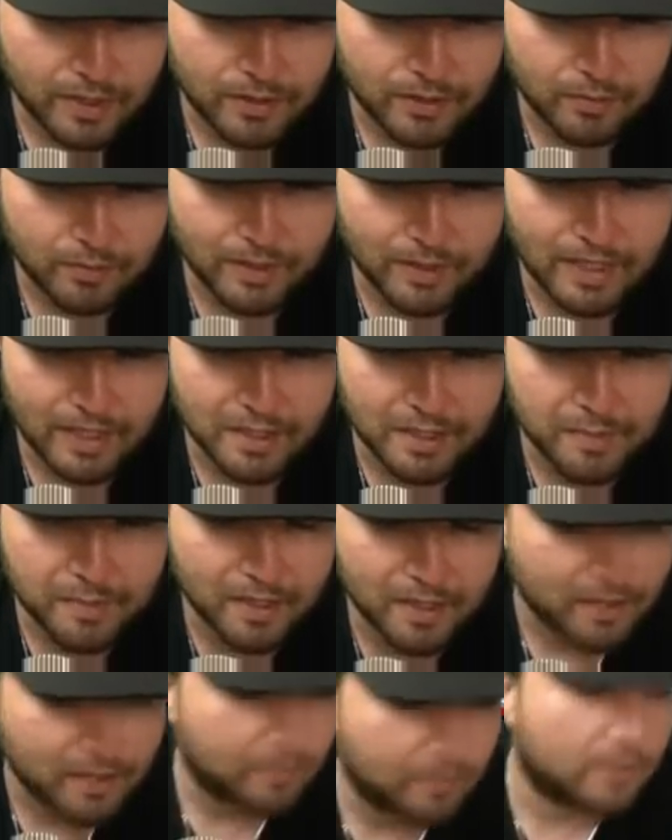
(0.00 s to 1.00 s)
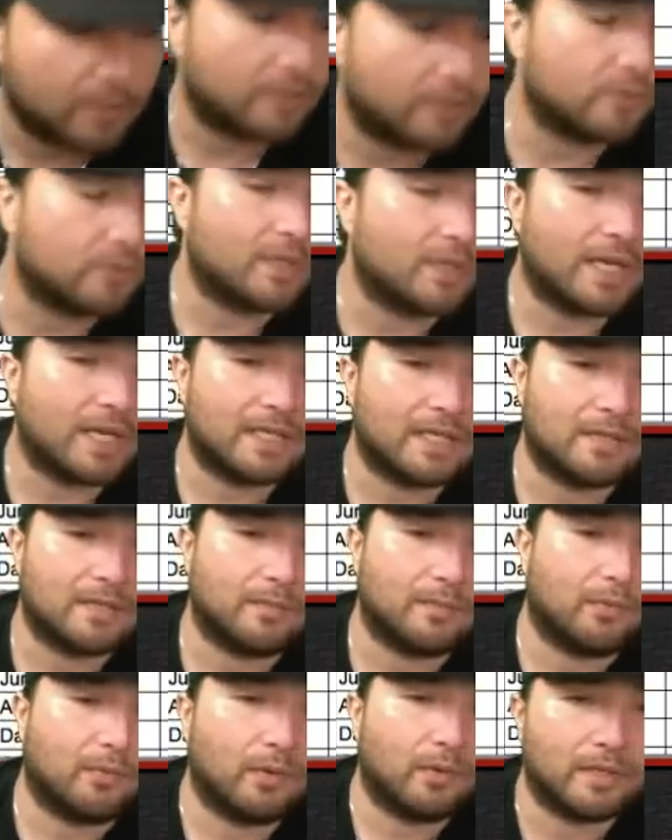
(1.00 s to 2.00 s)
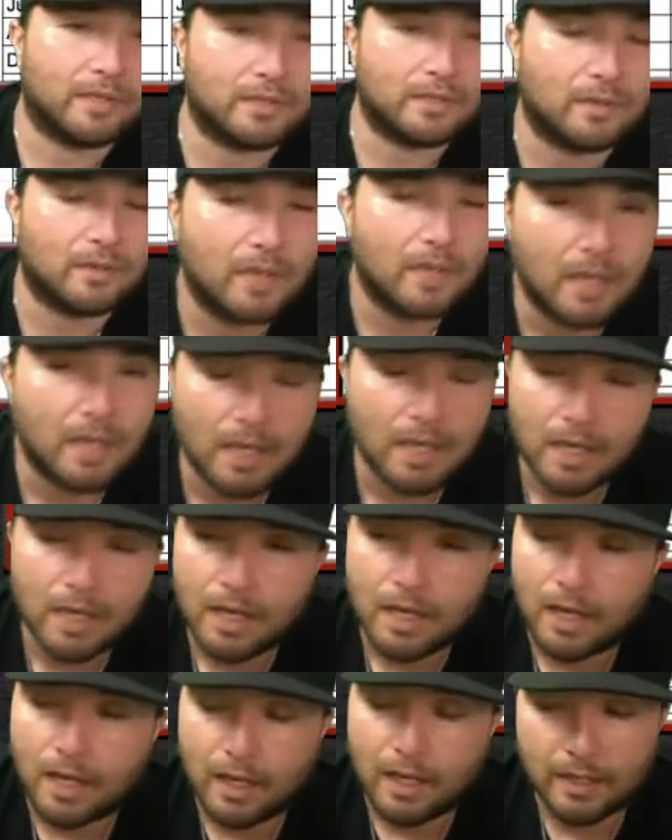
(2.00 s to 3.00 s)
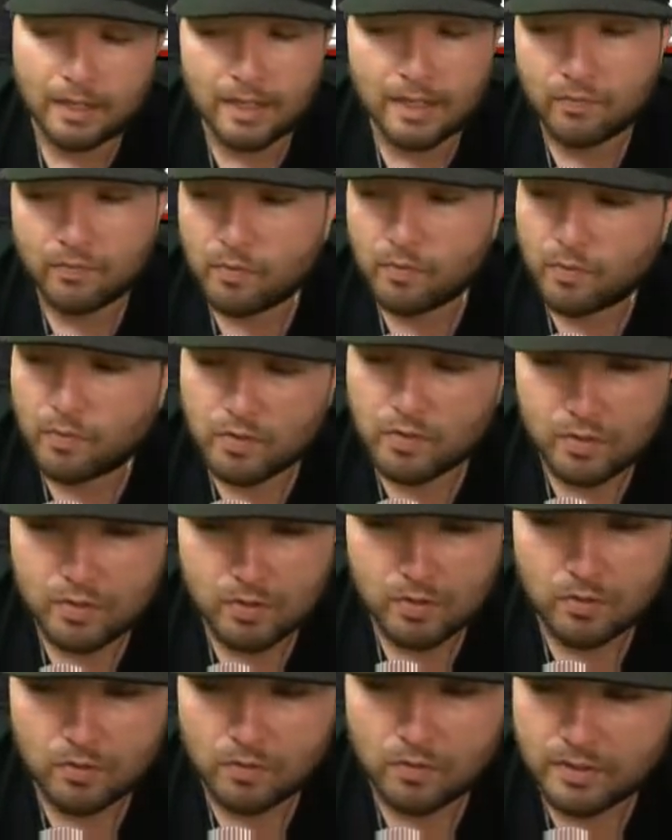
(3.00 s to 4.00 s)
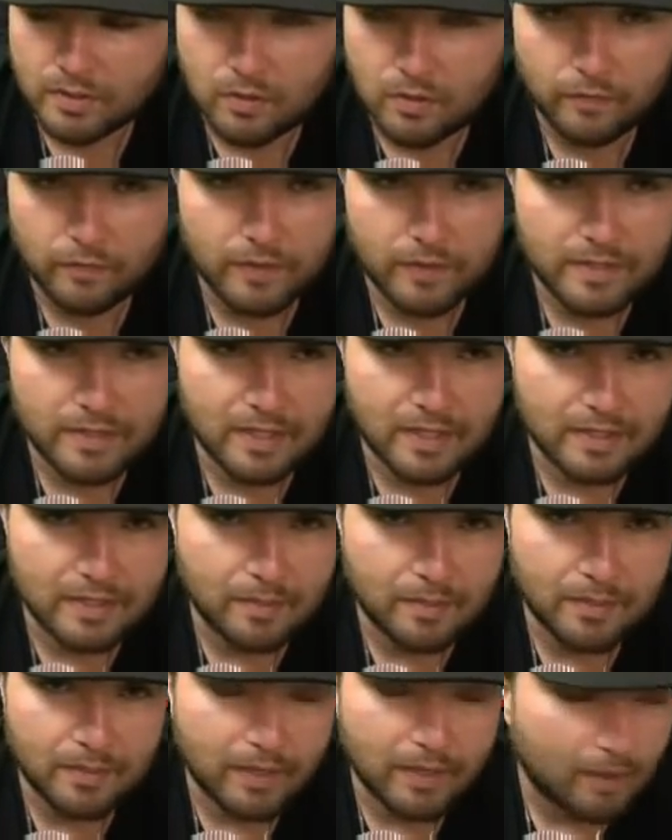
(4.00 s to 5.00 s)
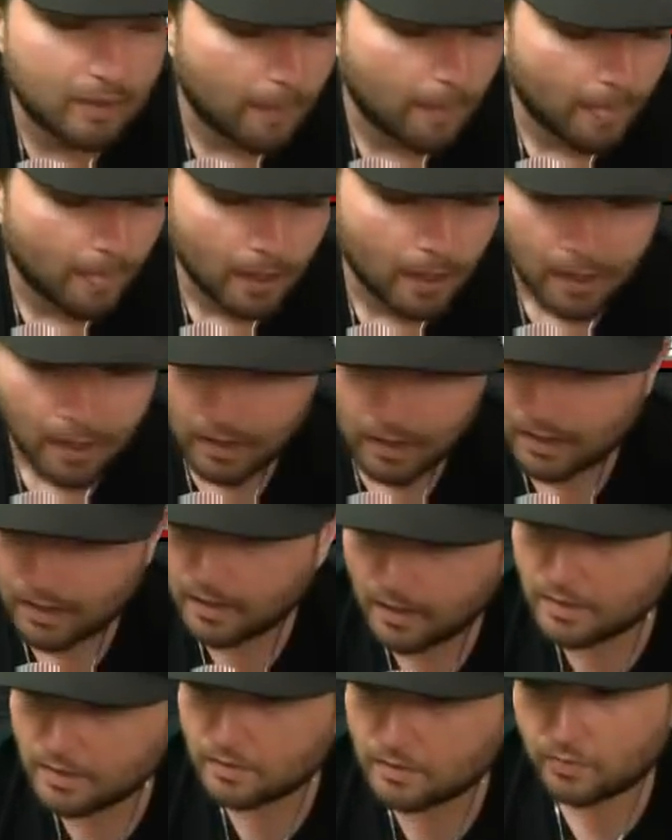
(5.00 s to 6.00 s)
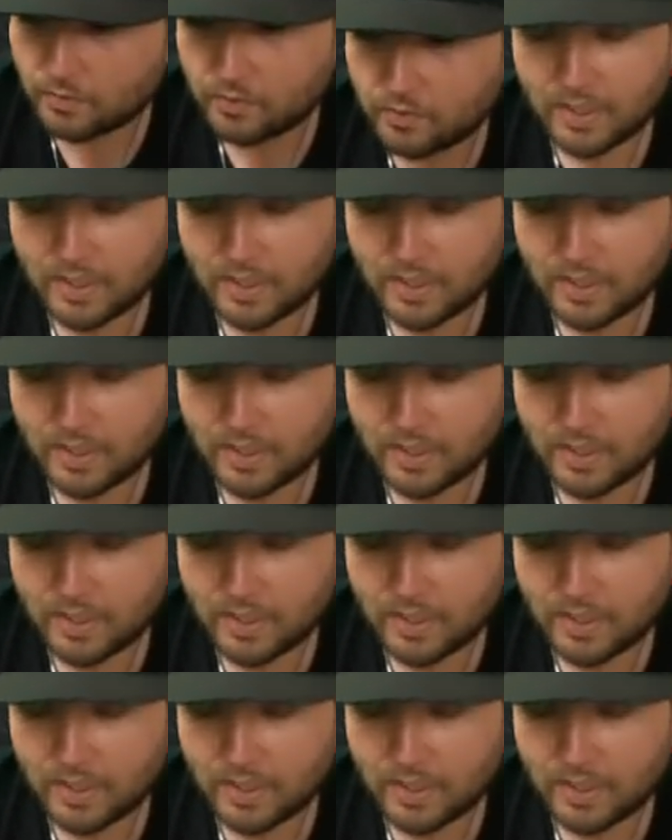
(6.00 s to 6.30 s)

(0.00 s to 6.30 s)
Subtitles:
but I expect them to do that at some point. So Kiwoom also is an offense that's up there. So you got